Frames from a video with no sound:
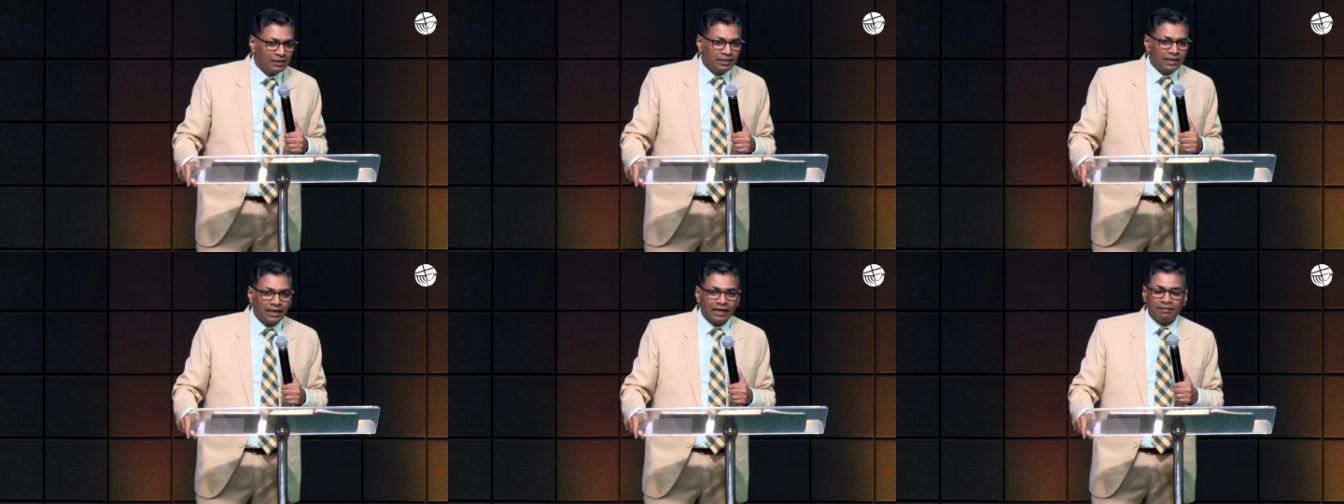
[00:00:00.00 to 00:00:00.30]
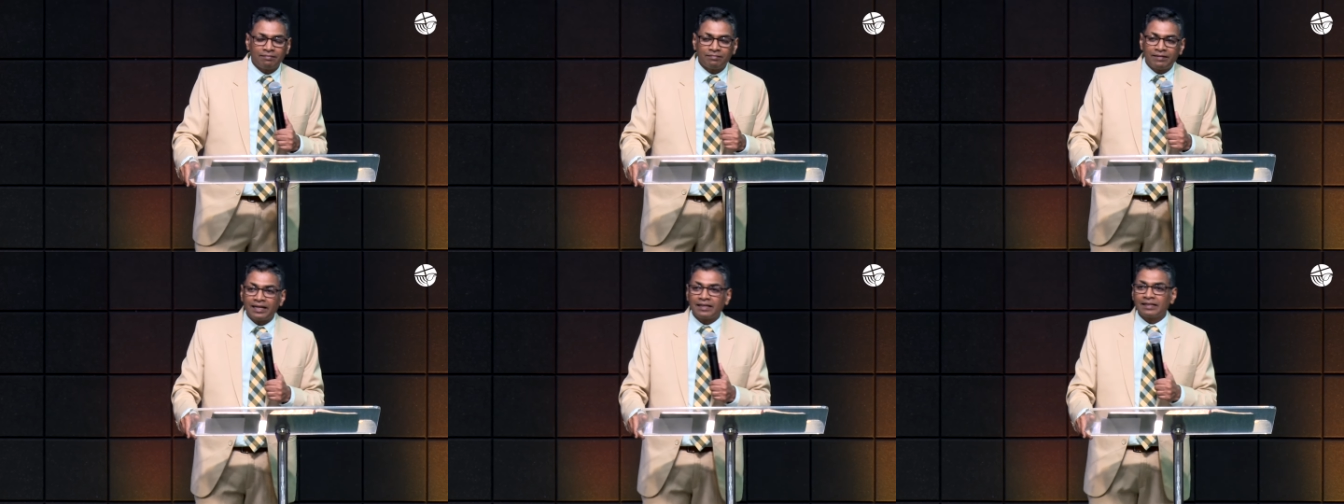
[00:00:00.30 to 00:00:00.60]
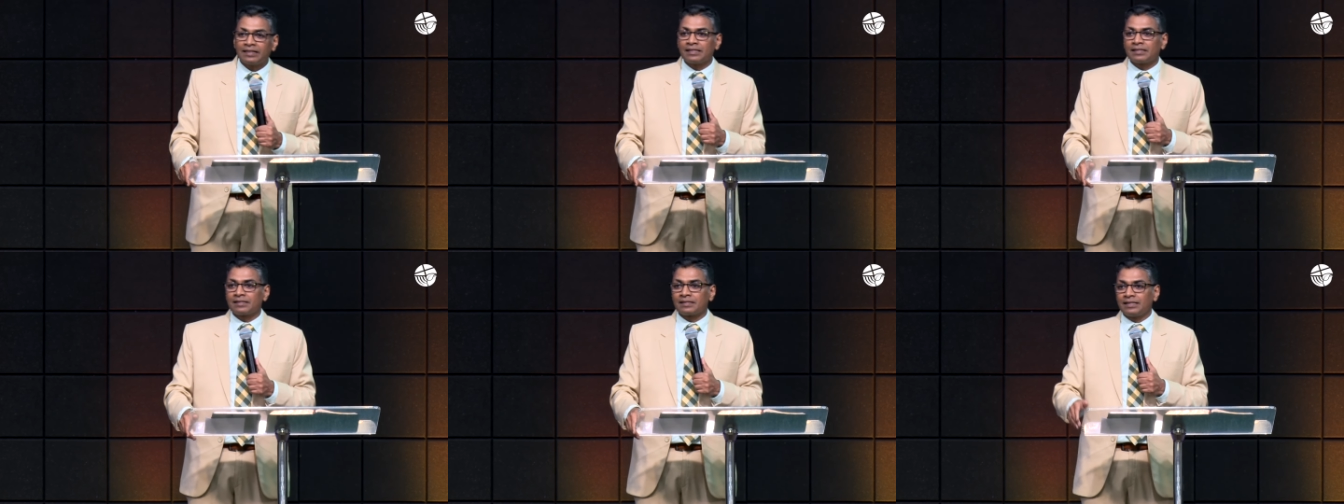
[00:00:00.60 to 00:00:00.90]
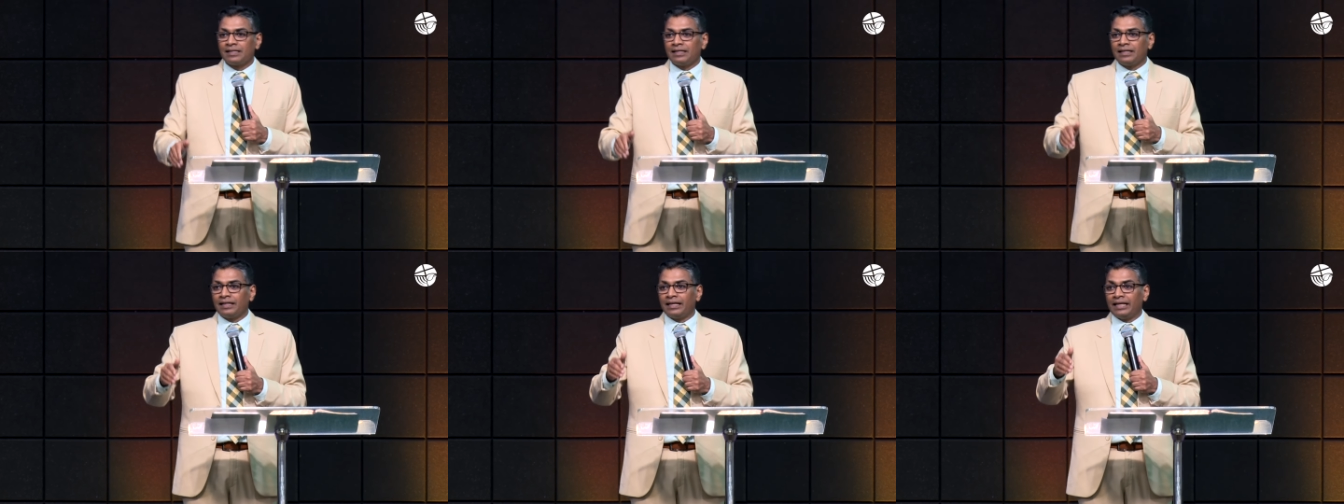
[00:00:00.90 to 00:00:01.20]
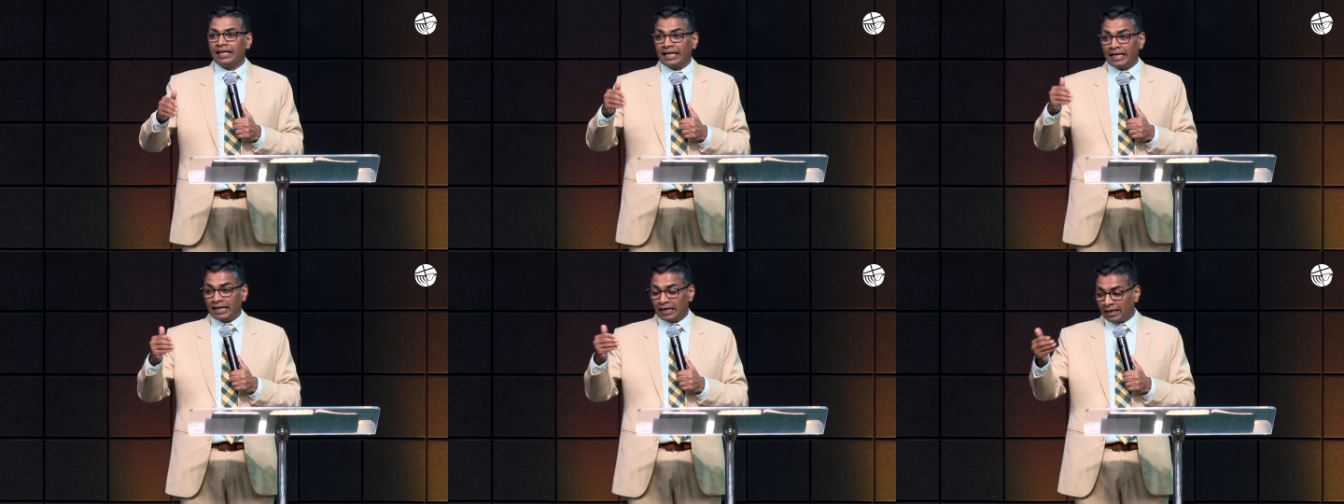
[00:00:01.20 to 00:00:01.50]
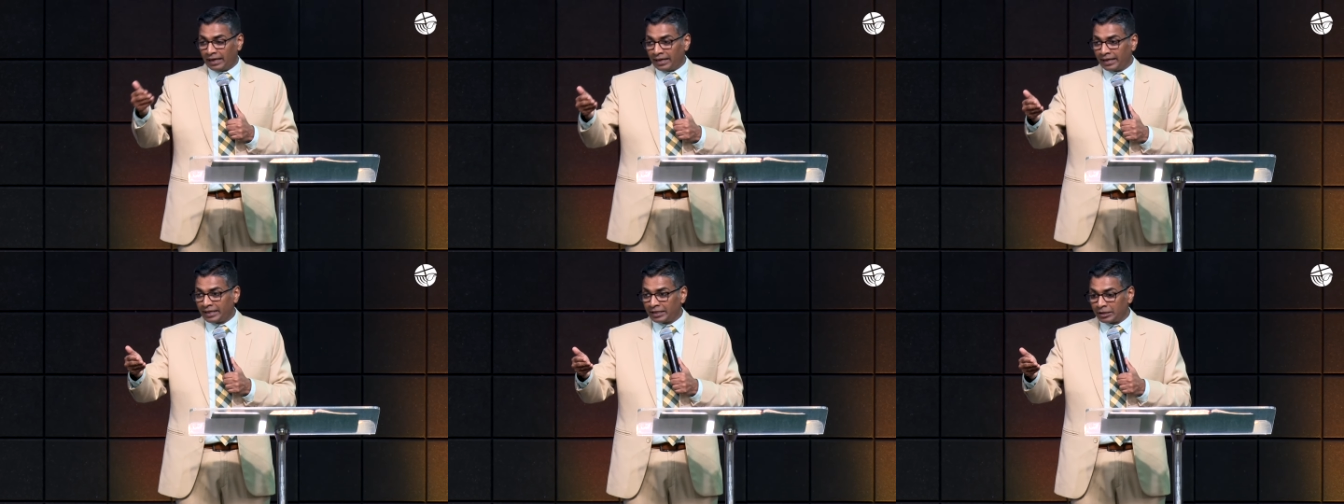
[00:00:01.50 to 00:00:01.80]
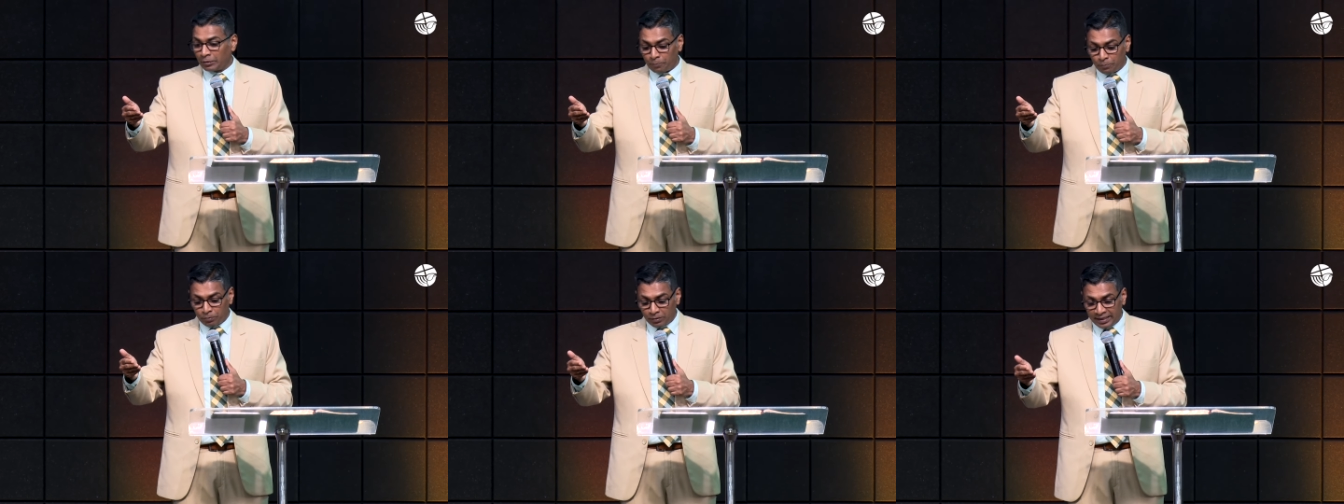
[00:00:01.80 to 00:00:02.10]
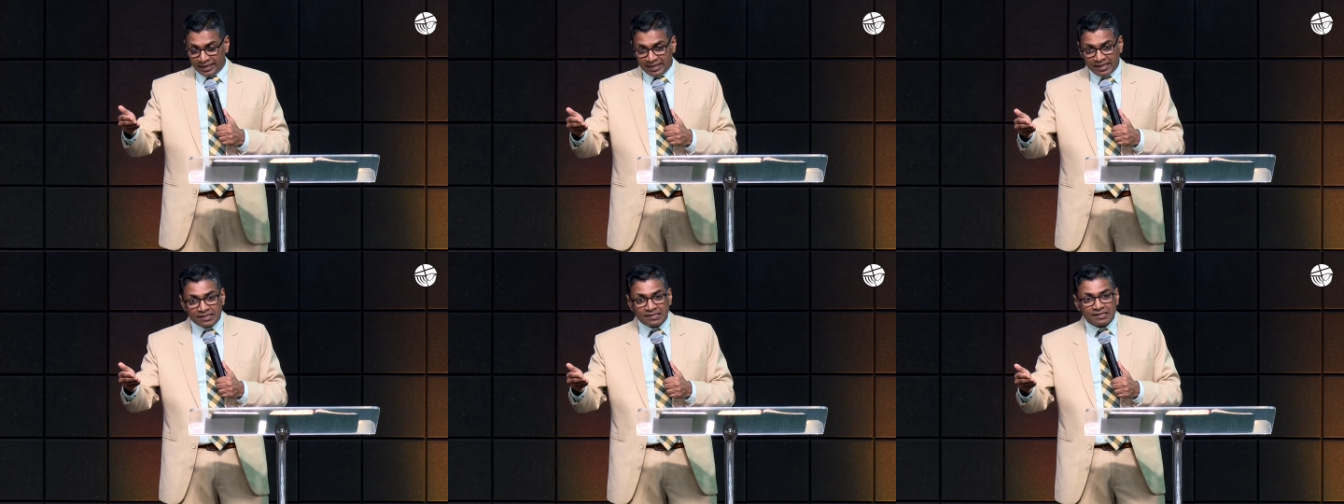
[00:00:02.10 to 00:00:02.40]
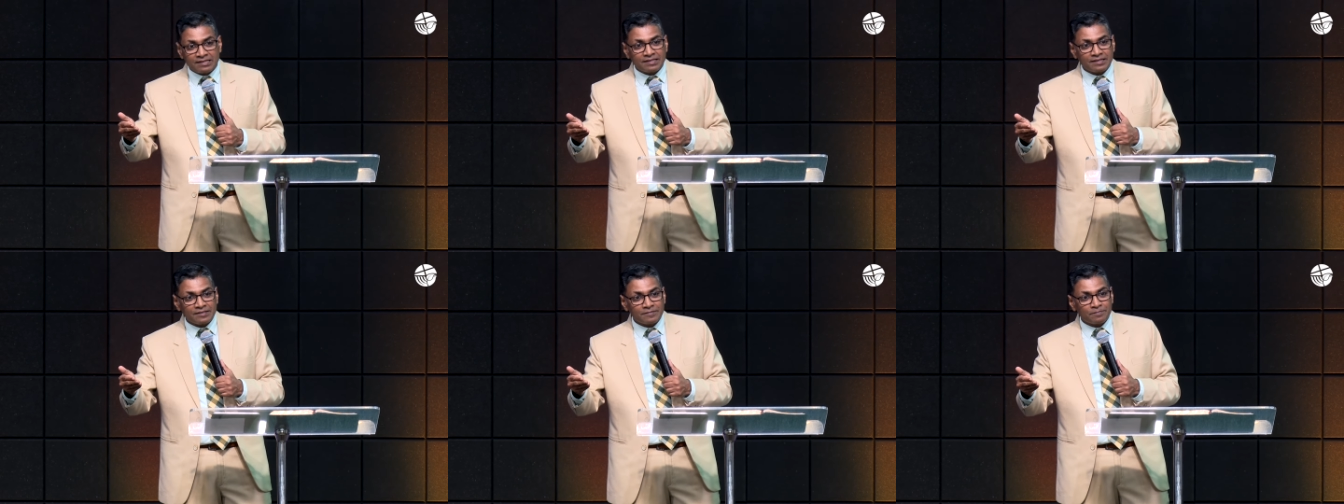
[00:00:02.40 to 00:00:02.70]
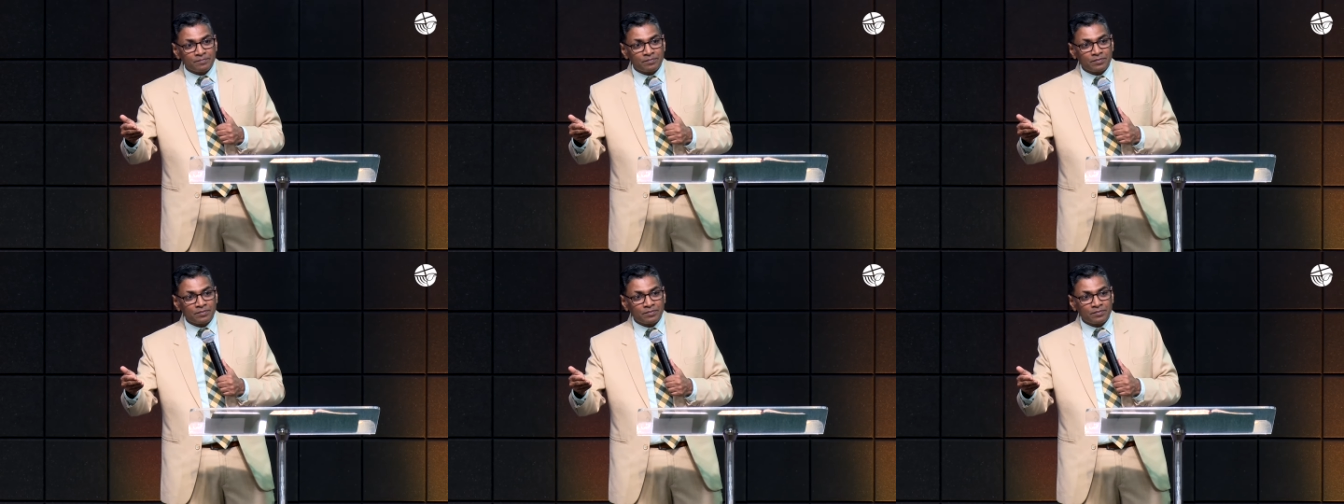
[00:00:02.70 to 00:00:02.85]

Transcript: And that is Eli, the priest.